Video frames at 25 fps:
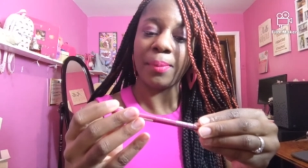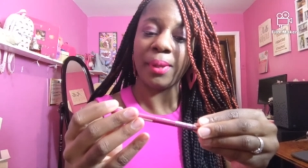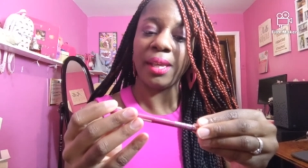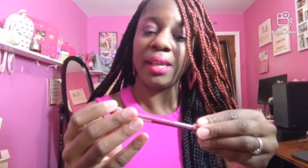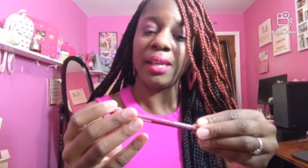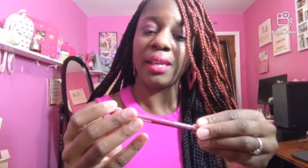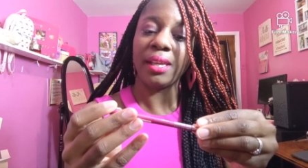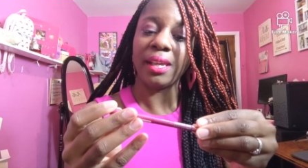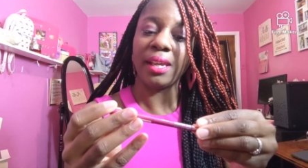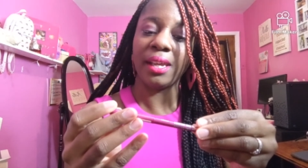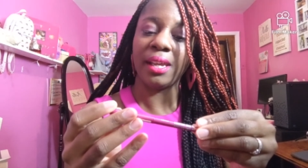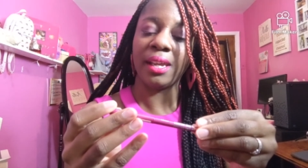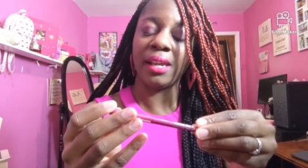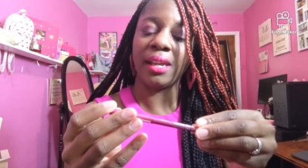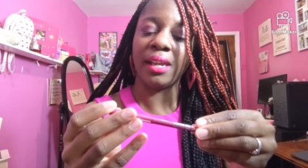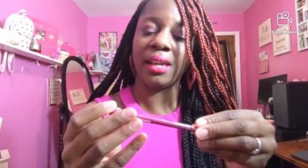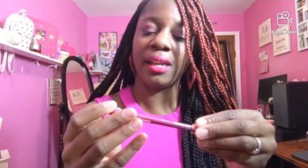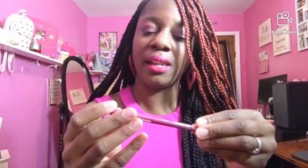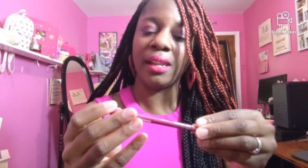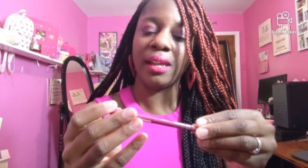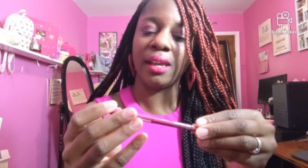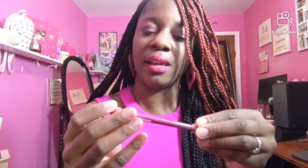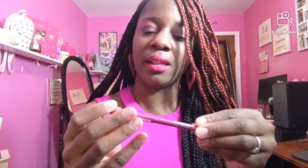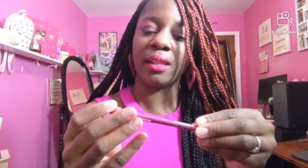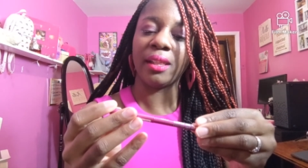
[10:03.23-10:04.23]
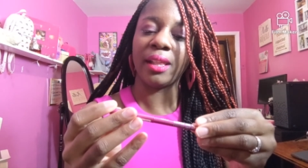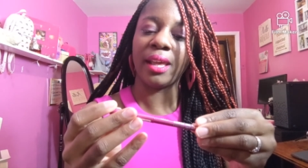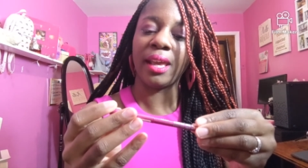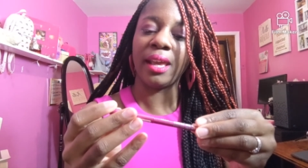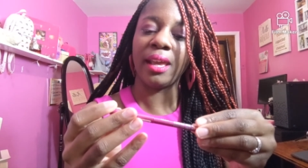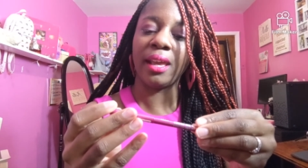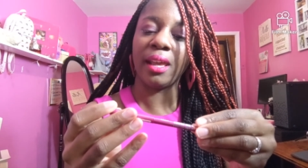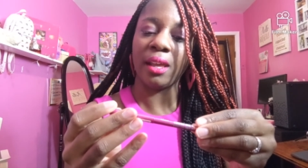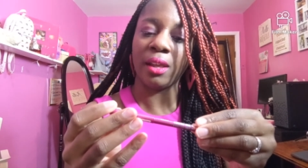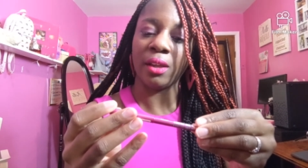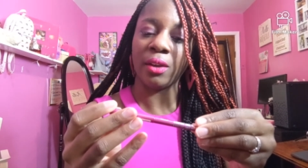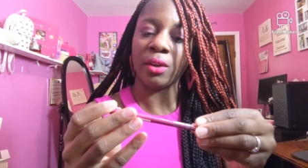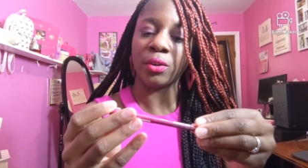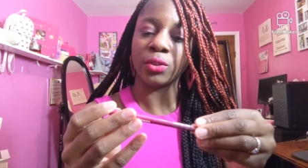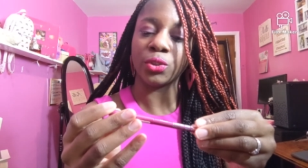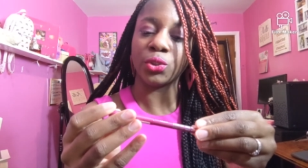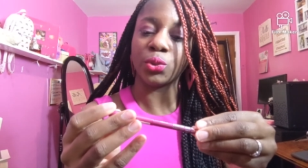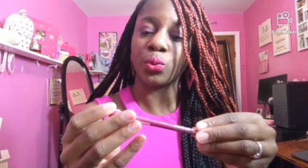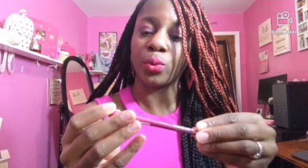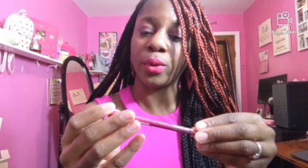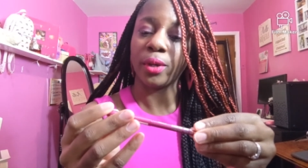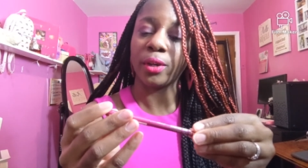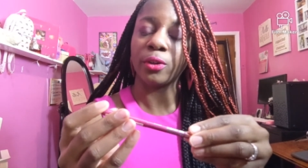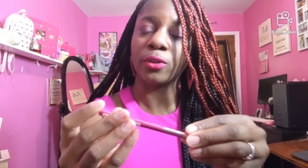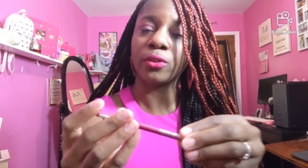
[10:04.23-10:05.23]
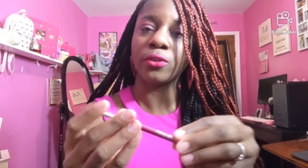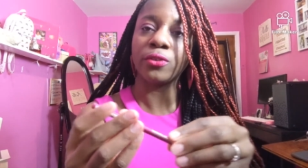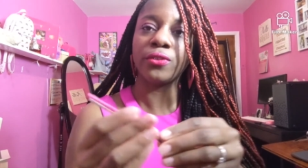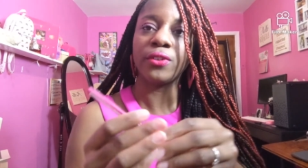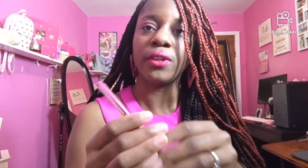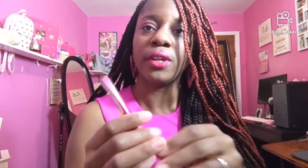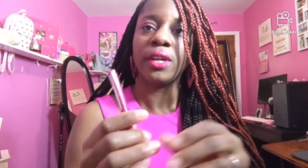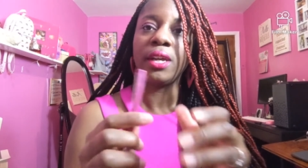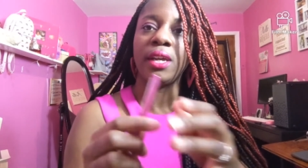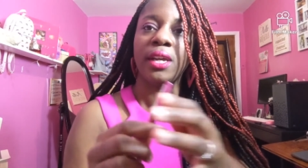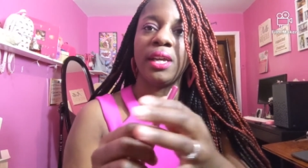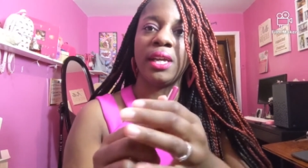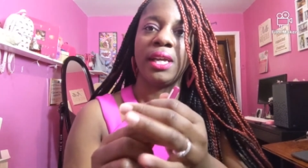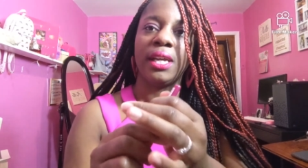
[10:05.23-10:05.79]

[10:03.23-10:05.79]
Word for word: Hot Pink in L A L twelve.